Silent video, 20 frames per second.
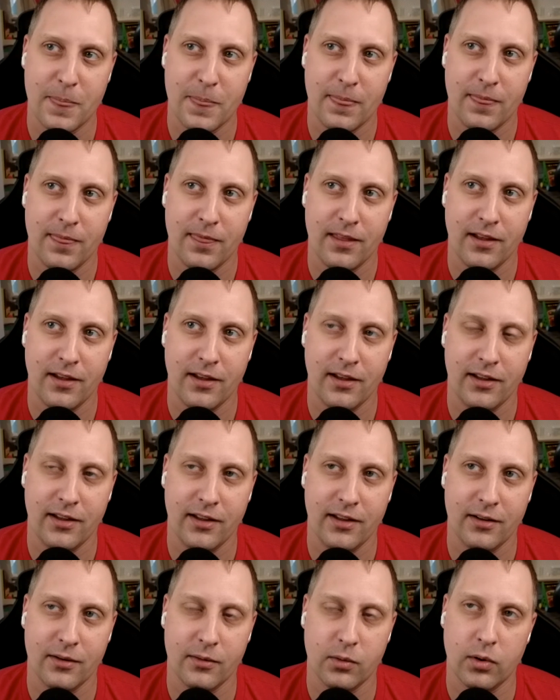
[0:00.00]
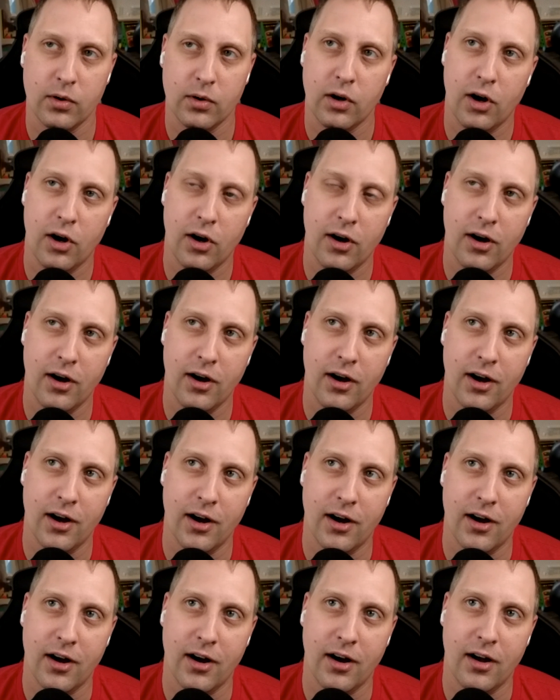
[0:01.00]
Okay.
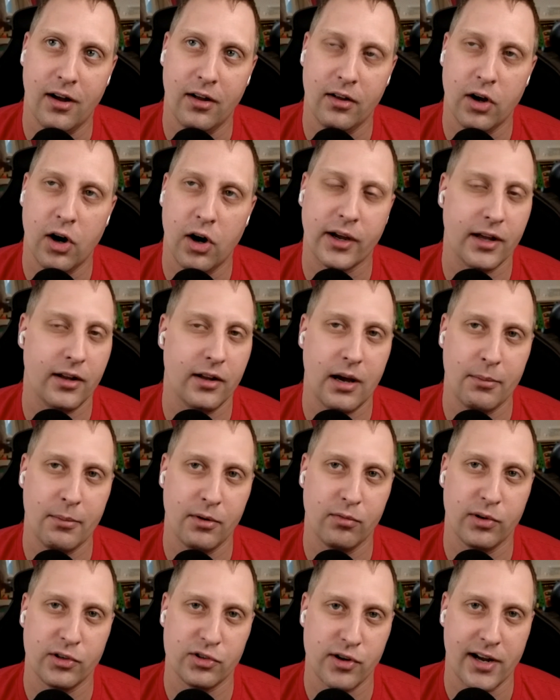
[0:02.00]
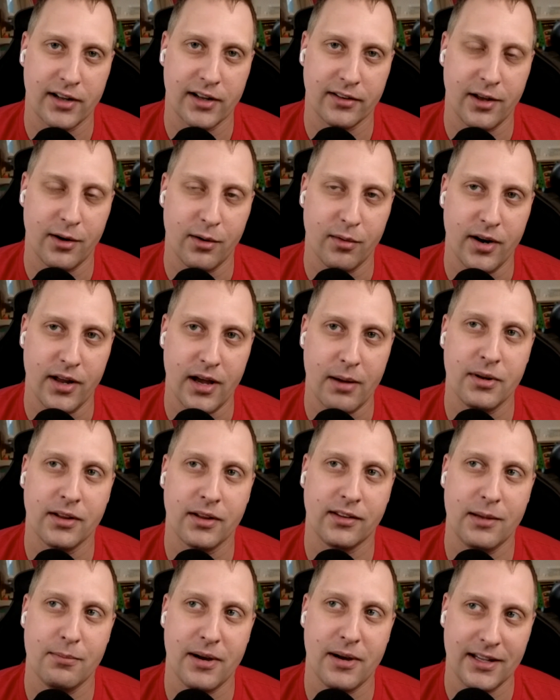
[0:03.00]
Uh, okay, I'm gonna retract that already. I'm gonna
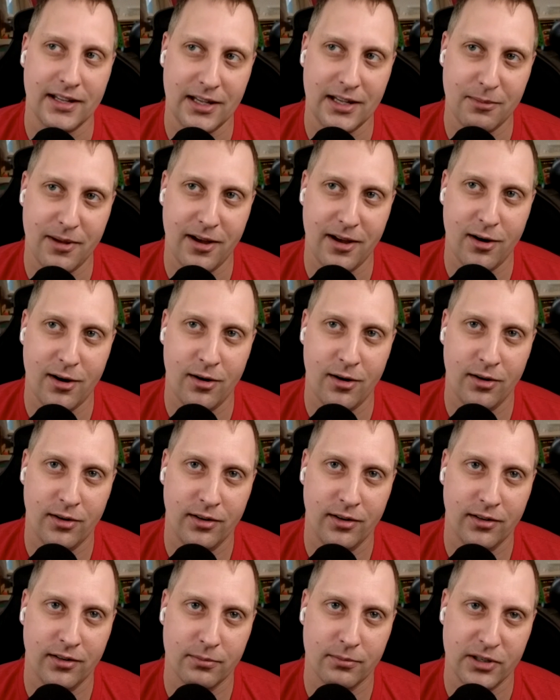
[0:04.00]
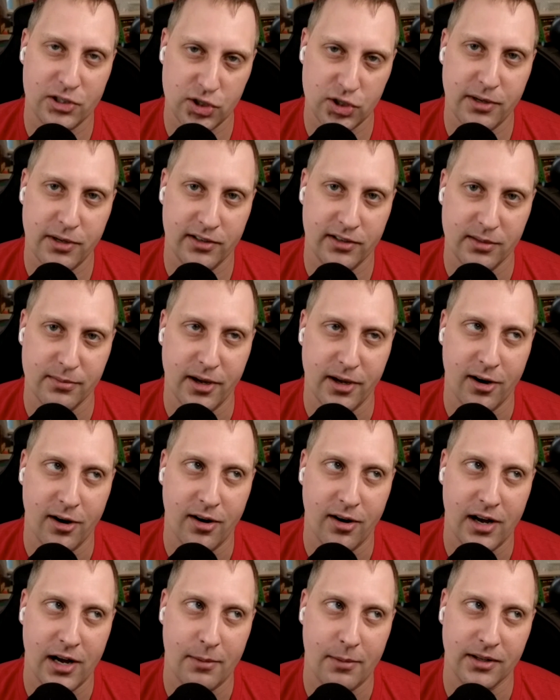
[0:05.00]
keep my email, my Gmail email.
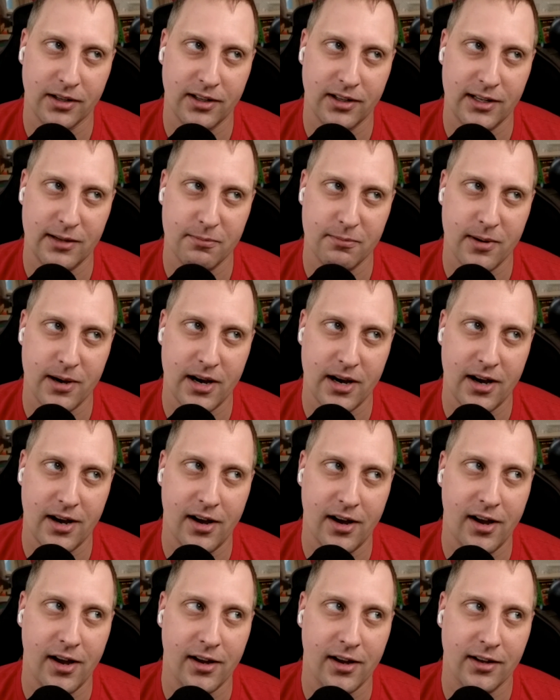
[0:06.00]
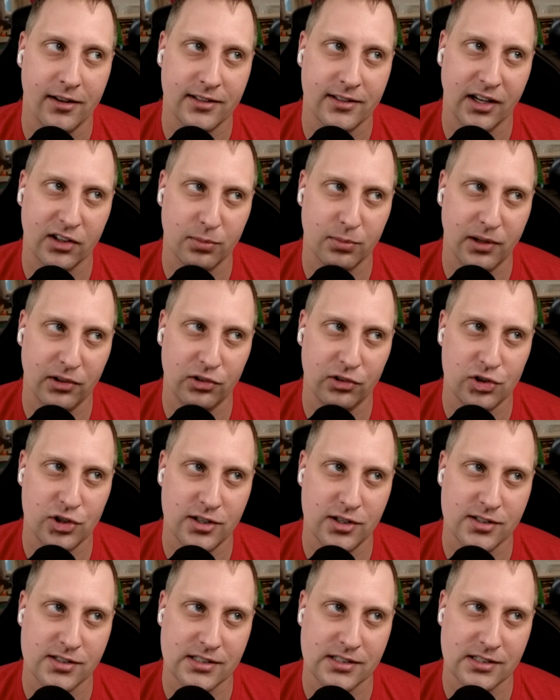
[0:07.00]
I'm gonna keep my text
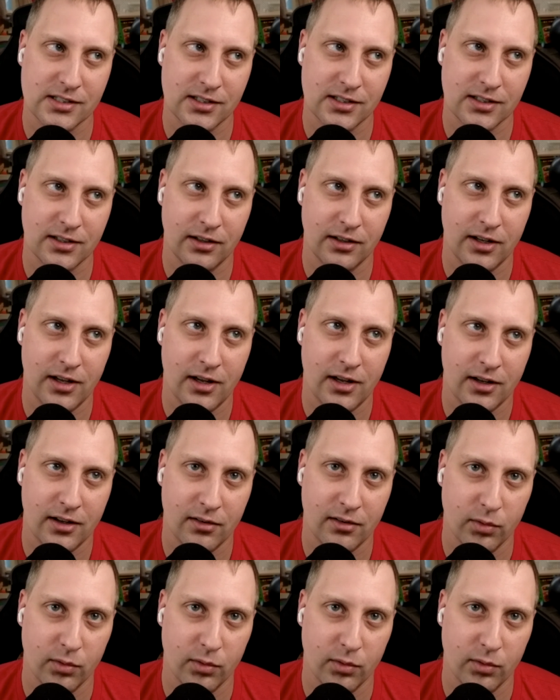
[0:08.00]
messages, yeah.